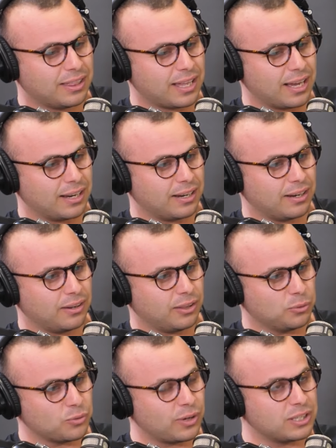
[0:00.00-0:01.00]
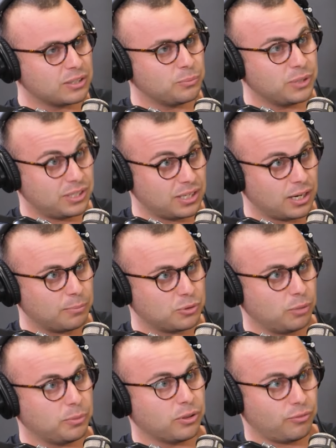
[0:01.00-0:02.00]
that there was a reason we set up
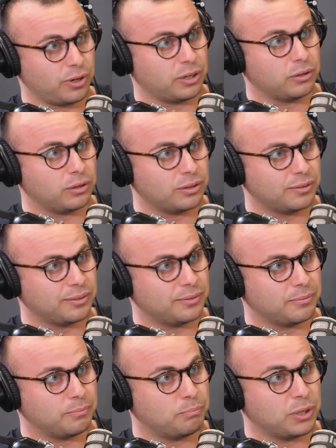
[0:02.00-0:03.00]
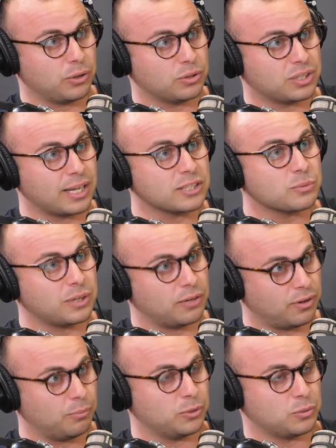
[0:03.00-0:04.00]
shop at three o'clock because that's when
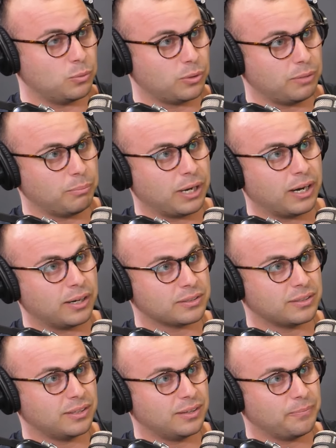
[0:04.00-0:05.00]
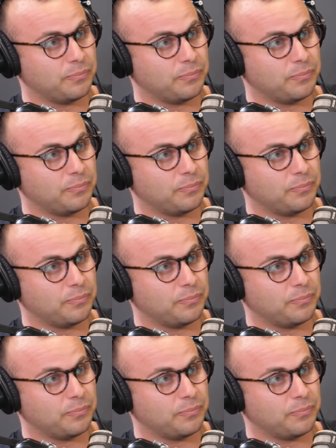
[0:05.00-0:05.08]
everyone was walking past.